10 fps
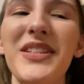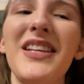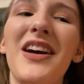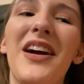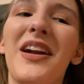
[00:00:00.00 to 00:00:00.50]

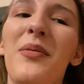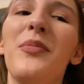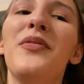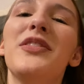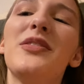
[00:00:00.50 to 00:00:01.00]
here and I'll
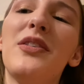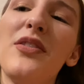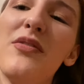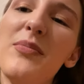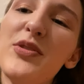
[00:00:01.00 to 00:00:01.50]
move into
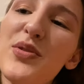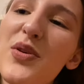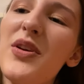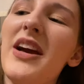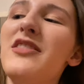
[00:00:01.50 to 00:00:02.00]
another room and show
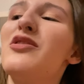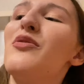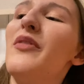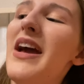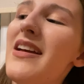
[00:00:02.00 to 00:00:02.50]
you guys the
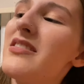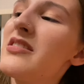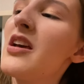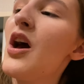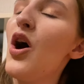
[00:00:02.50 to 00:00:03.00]
rest
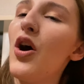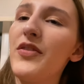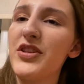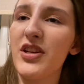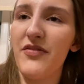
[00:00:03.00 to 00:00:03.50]
of
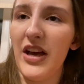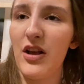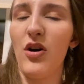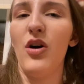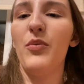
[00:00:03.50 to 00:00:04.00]
the stuff that I
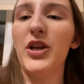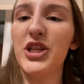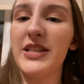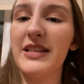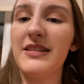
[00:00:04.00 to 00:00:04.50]
got, which
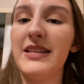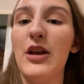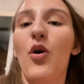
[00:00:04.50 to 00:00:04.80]
is insane.